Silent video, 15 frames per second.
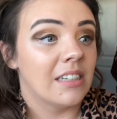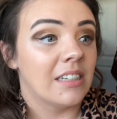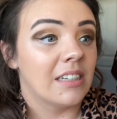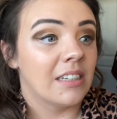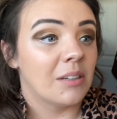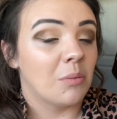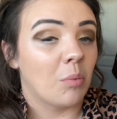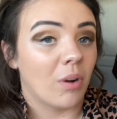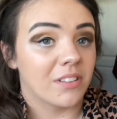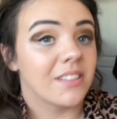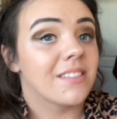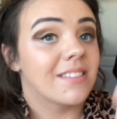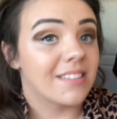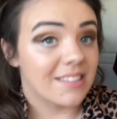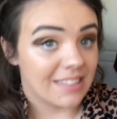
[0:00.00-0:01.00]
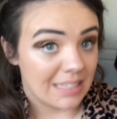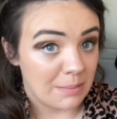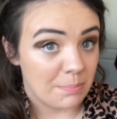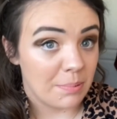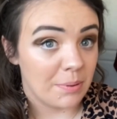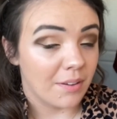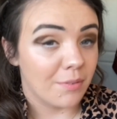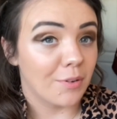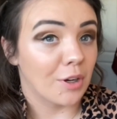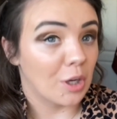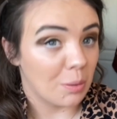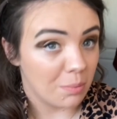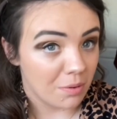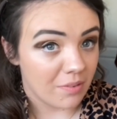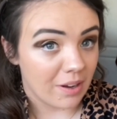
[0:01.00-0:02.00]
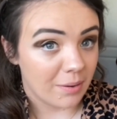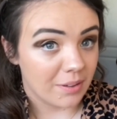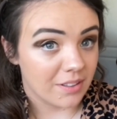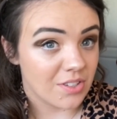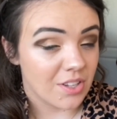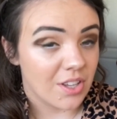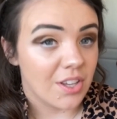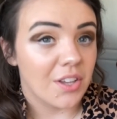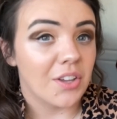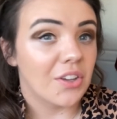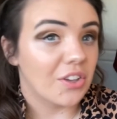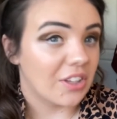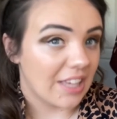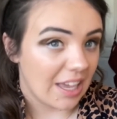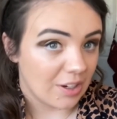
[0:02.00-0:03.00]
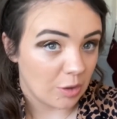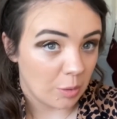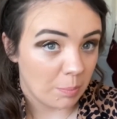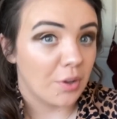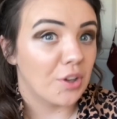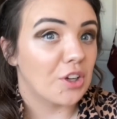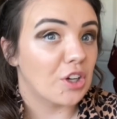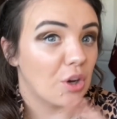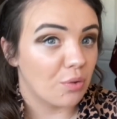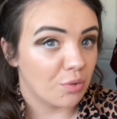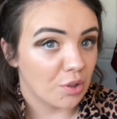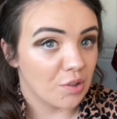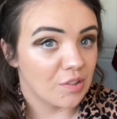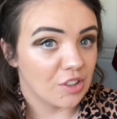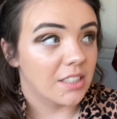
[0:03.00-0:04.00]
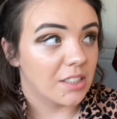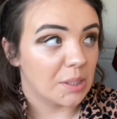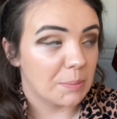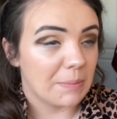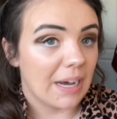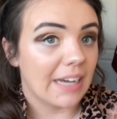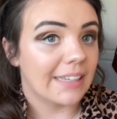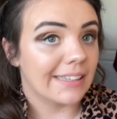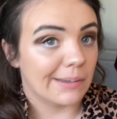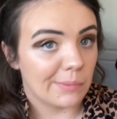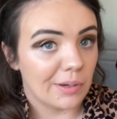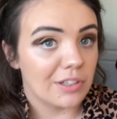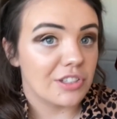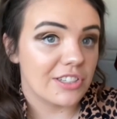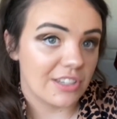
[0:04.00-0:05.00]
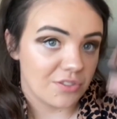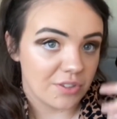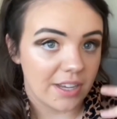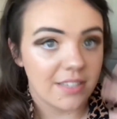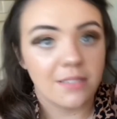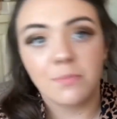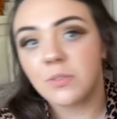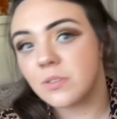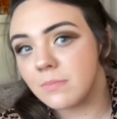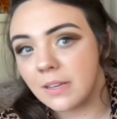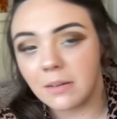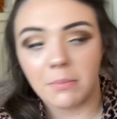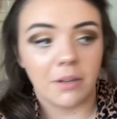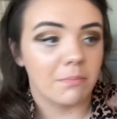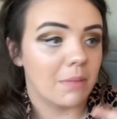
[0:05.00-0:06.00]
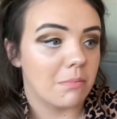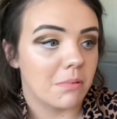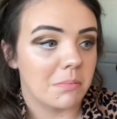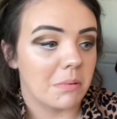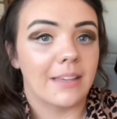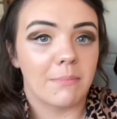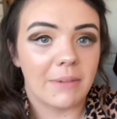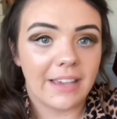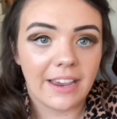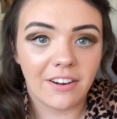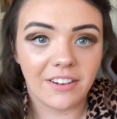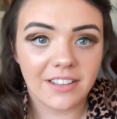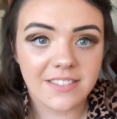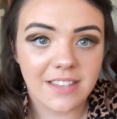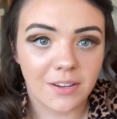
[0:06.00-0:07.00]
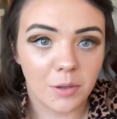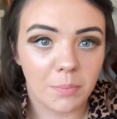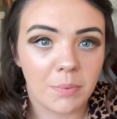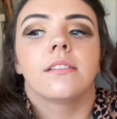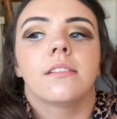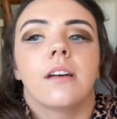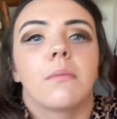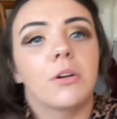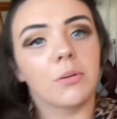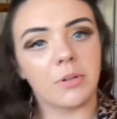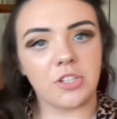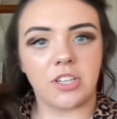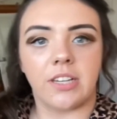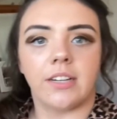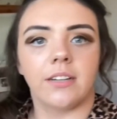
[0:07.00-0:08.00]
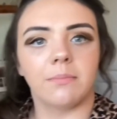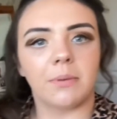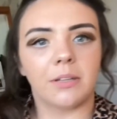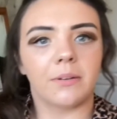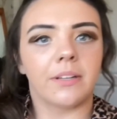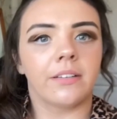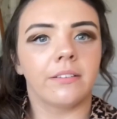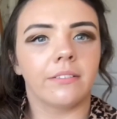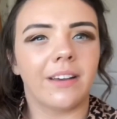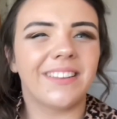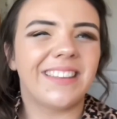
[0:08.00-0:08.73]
wanted to sleep for a couple of hours, get up, go for a run, come back, get washed, get dressed, put some makeup on, blah blah blah blah. My area set up. I'm gonna watch it here, by the way, I think.